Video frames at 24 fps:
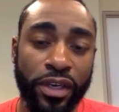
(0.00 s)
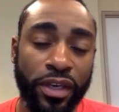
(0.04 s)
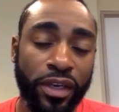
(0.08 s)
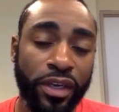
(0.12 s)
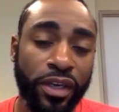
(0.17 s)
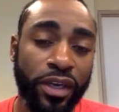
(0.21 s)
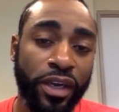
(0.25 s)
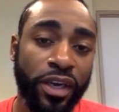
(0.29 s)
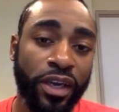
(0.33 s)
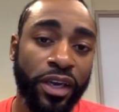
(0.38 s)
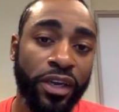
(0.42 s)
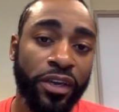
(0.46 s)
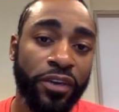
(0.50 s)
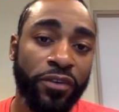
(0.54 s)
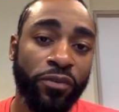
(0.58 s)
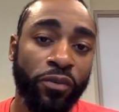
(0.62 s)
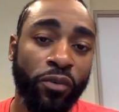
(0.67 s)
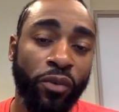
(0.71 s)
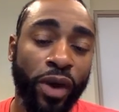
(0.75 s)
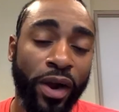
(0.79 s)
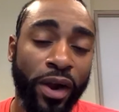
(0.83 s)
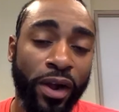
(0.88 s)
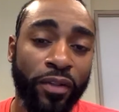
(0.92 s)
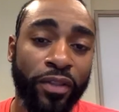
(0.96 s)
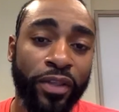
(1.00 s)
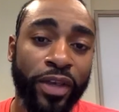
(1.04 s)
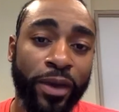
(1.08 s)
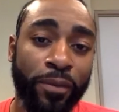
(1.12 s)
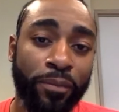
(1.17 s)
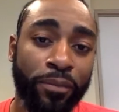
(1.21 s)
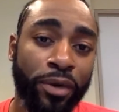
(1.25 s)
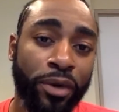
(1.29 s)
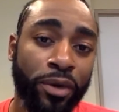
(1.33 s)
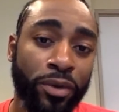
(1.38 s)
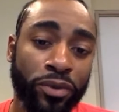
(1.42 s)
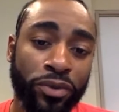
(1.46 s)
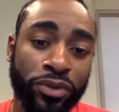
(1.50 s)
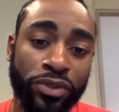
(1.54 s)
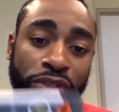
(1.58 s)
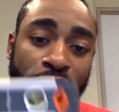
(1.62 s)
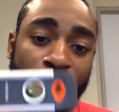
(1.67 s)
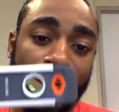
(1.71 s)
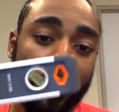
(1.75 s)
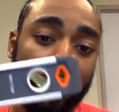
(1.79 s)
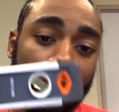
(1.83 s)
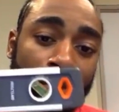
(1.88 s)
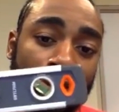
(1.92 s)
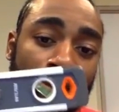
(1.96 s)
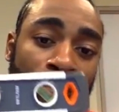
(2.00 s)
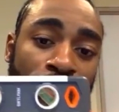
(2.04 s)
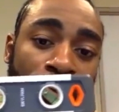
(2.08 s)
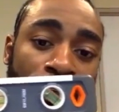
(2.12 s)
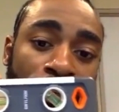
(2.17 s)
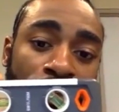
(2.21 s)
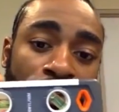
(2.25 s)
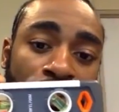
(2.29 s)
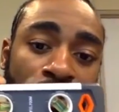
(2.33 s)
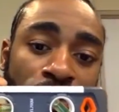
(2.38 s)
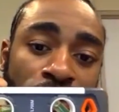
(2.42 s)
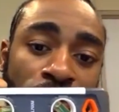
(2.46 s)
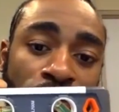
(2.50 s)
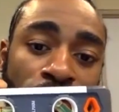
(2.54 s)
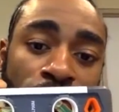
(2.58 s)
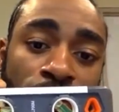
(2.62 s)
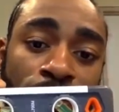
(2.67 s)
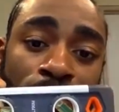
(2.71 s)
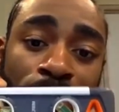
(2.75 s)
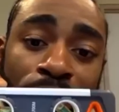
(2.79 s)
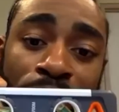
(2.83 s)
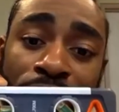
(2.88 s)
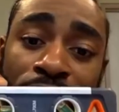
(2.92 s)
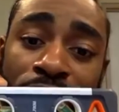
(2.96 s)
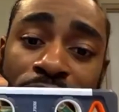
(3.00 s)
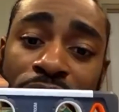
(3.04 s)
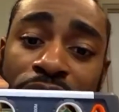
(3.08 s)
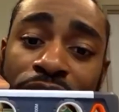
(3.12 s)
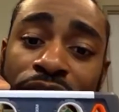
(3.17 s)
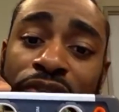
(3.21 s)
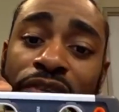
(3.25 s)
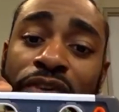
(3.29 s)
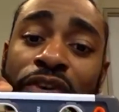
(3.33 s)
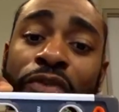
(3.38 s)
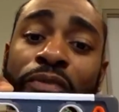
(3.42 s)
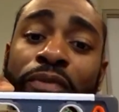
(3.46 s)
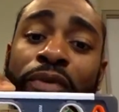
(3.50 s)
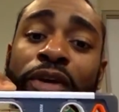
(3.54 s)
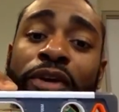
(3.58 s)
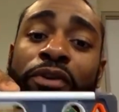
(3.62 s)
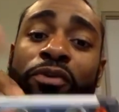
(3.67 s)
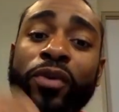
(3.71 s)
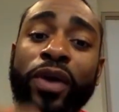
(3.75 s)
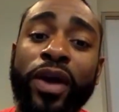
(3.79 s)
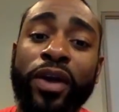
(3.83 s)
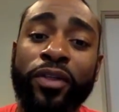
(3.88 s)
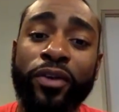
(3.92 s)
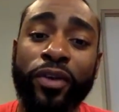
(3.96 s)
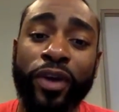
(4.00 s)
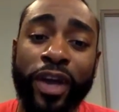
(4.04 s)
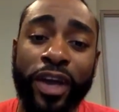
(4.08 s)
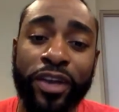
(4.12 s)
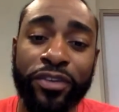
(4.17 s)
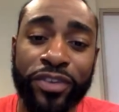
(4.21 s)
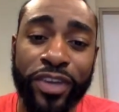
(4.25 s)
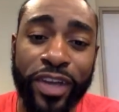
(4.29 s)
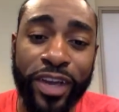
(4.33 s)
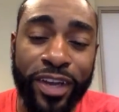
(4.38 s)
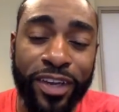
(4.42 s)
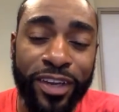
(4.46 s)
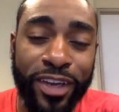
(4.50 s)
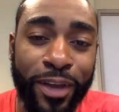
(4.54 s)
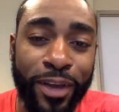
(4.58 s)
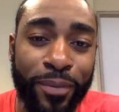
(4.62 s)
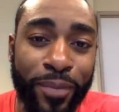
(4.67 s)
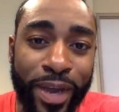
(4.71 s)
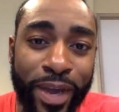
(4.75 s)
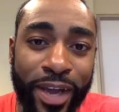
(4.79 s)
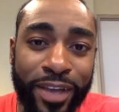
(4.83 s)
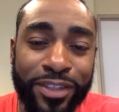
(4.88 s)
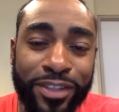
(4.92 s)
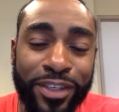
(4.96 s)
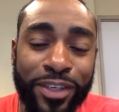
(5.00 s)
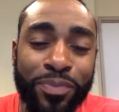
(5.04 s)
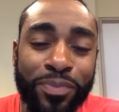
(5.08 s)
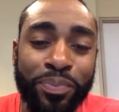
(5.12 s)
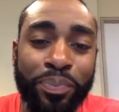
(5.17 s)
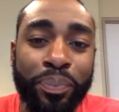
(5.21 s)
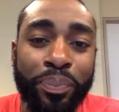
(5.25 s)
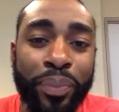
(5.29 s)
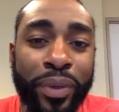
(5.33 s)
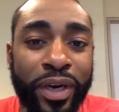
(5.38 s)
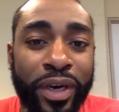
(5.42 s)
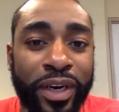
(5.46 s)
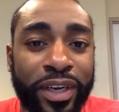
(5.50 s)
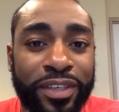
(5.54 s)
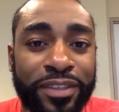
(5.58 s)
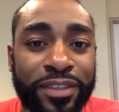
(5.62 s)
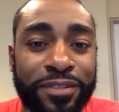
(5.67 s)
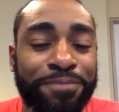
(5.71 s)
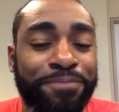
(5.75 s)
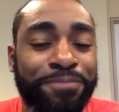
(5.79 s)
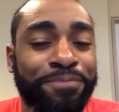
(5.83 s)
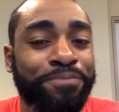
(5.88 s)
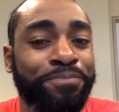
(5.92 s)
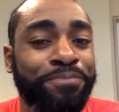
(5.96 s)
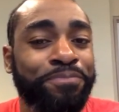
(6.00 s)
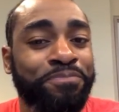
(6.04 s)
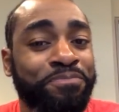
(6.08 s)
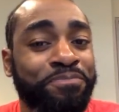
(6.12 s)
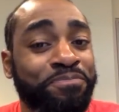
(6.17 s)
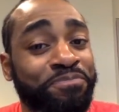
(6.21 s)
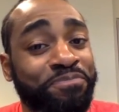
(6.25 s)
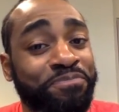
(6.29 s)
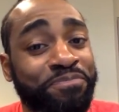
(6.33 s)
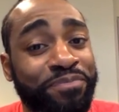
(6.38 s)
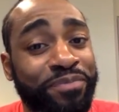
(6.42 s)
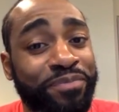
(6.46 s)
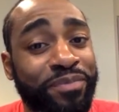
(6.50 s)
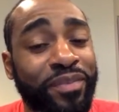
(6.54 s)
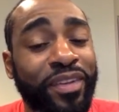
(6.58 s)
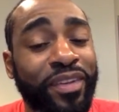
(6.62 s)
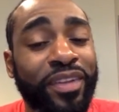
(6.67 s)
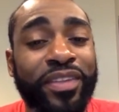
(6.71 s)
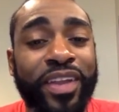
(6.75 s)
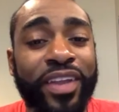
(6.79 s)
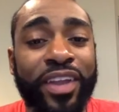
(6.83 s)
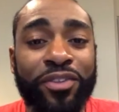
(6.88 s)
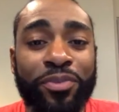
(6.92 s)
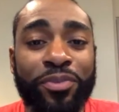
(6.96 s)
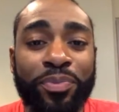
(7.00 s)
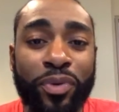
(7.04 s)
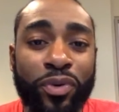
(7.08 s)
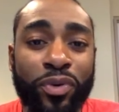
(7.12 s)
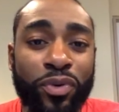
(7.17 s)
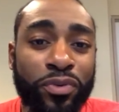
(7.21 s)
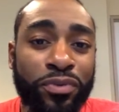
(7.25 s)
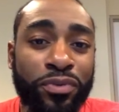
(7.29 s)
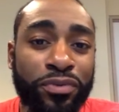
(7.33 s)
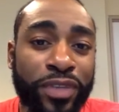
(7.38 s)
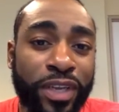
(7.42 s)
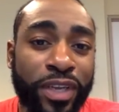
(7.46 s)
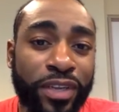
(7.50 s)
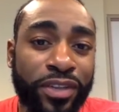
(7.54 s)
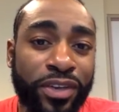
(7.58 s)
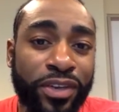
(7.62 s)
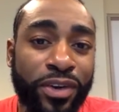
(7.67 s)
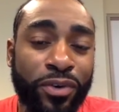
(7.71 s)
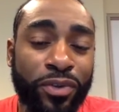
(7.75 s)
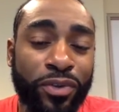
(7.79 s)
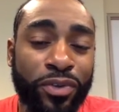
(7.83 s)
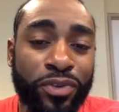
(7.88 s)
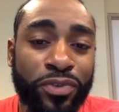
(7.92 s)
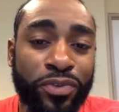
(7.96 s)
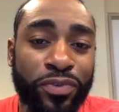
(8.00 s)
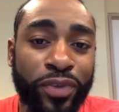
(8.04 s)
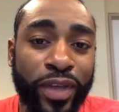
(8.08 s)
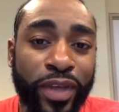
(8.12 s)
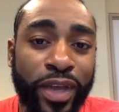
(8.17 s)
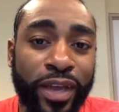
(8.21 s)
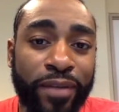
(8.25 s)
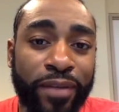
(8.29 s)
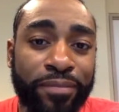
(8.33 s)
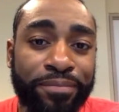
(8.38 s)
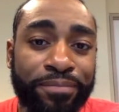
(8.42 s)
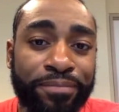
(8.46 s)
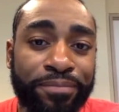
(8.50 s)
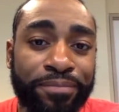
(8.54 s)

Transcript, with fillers: And while that bubble staying perfectly centered, it's going to be rather anticlimactic, but that's proof that the Earth is flat.